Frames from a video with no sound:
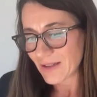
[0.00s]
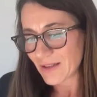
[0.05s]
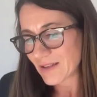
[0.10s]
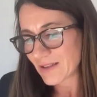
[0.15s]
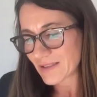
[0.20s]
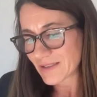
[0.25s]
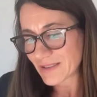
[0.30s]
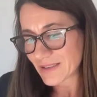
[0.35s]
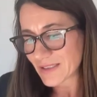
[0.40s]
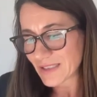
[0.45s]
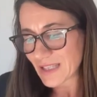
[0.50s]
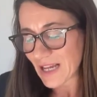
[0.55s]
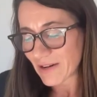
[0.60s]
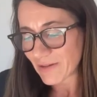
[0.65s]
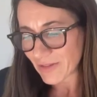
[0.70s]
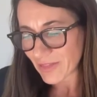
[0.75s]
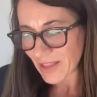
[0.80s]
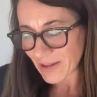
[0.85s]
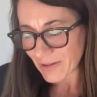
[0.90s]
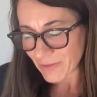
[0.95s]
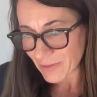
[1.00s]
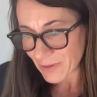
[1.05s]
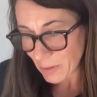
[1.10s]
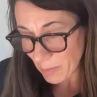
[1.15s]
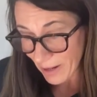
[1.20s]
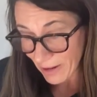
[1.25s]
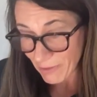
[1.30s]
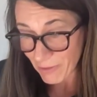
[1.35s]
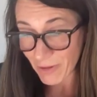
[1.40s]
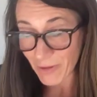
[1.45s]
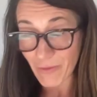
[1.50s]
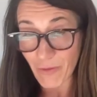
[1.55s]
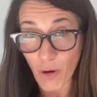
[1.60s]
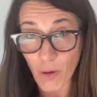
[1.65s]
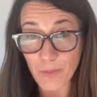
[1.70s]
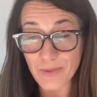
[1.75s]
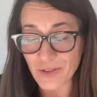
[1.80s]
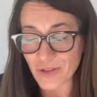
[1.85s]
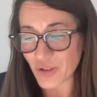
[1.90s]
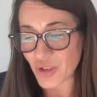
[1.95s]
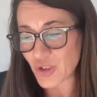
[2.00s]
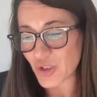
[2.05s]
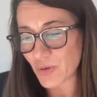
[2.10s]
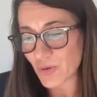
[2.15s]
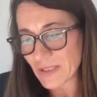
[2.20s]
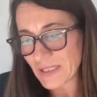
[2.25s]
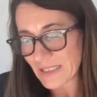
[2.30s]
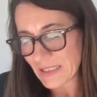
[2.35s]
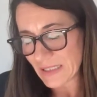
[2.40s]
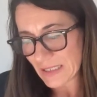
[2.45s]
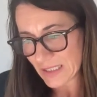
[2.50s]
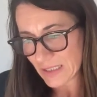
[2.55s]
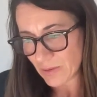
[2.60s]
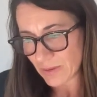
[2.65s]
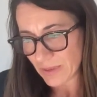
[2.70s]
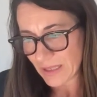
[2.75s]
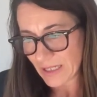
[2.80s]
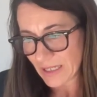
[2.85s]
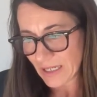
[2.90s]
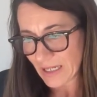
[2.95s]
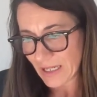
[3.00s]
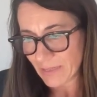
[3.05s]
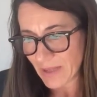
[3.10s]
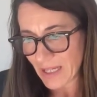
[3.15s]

staring down the barrel of Hobson's choice in issuing the claim.